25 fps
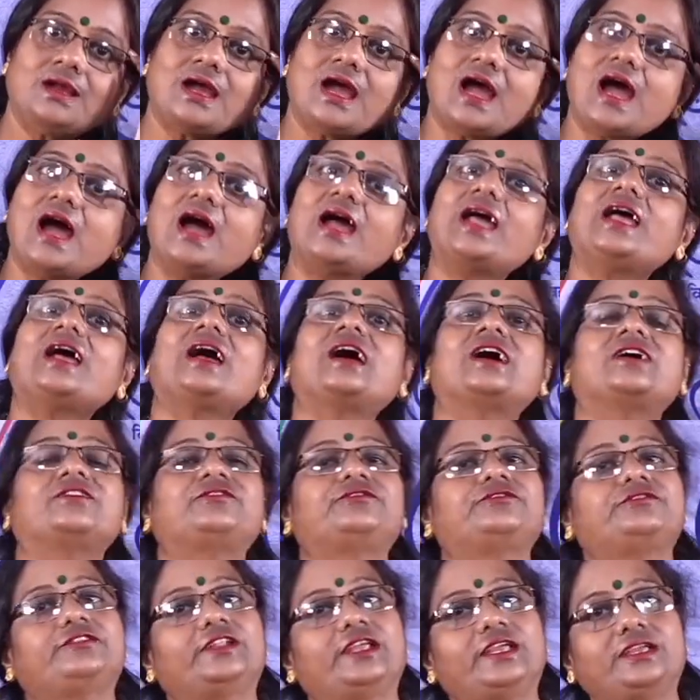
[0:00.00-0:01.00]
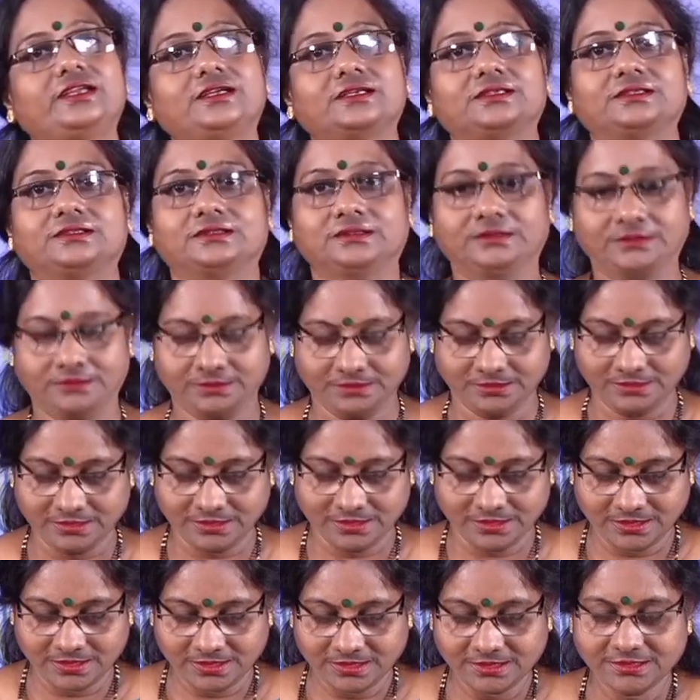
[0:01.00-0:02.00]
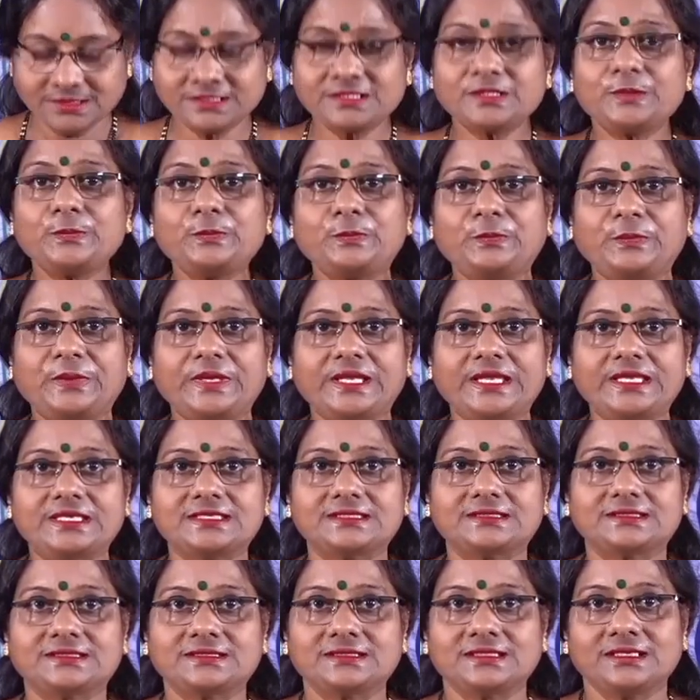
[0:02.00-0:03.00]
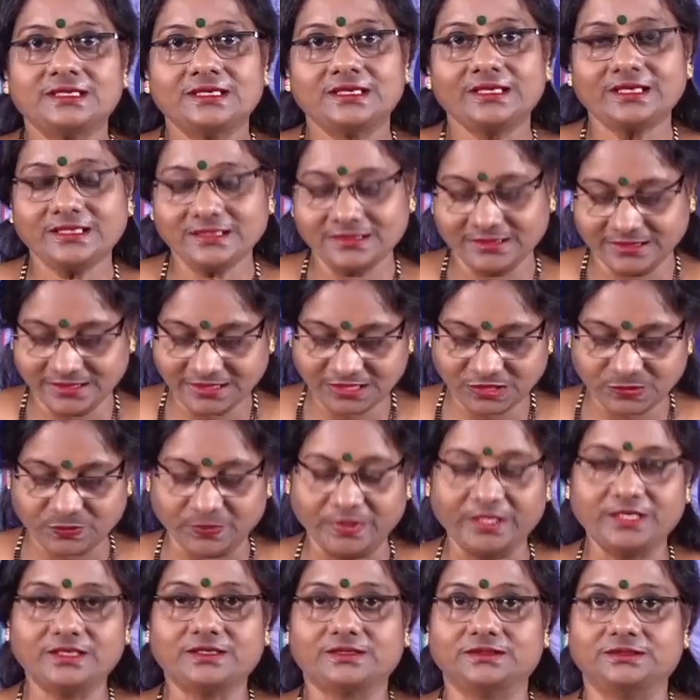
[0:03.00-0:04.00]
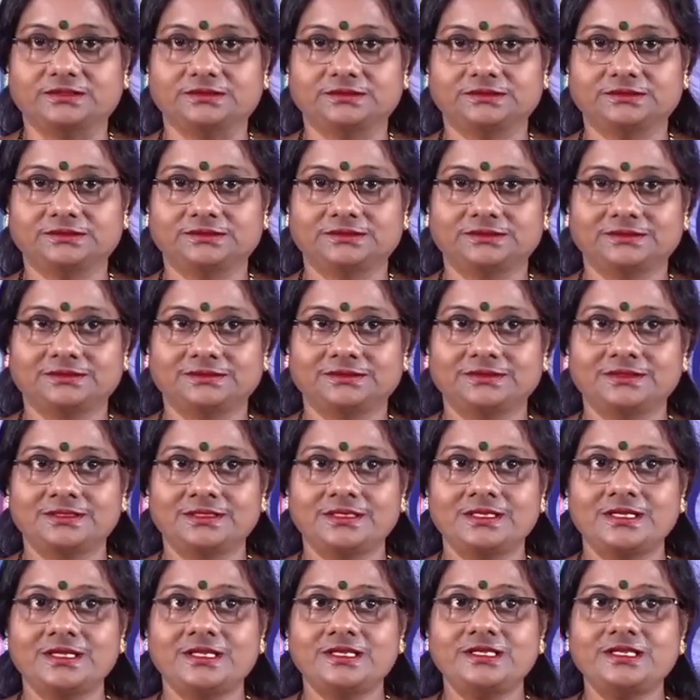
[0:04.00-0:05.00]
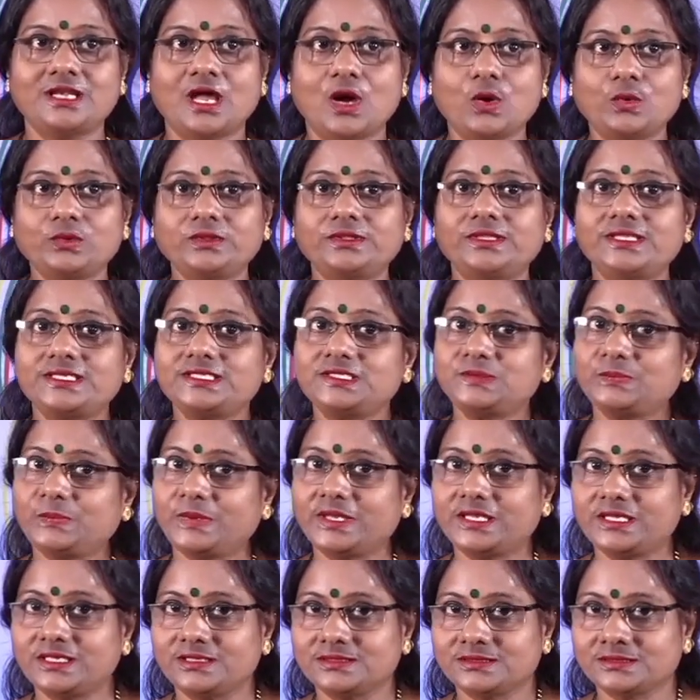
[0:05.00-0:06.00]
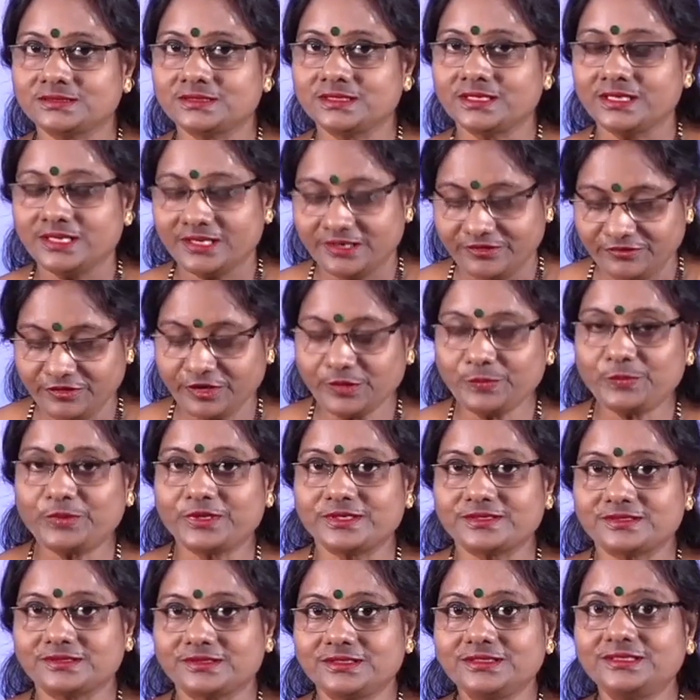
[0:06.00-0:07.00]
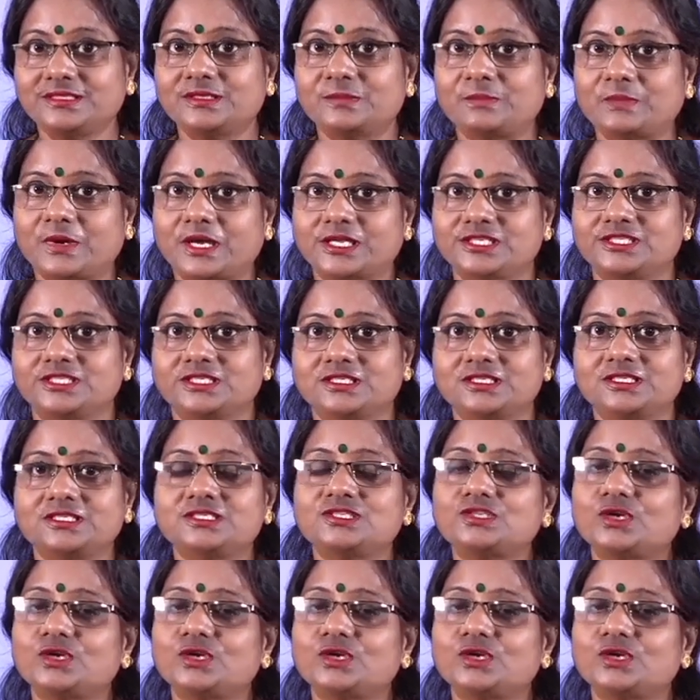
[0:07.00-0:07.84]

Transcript: I have taken some peas in this beaker. Now these peas represent the particles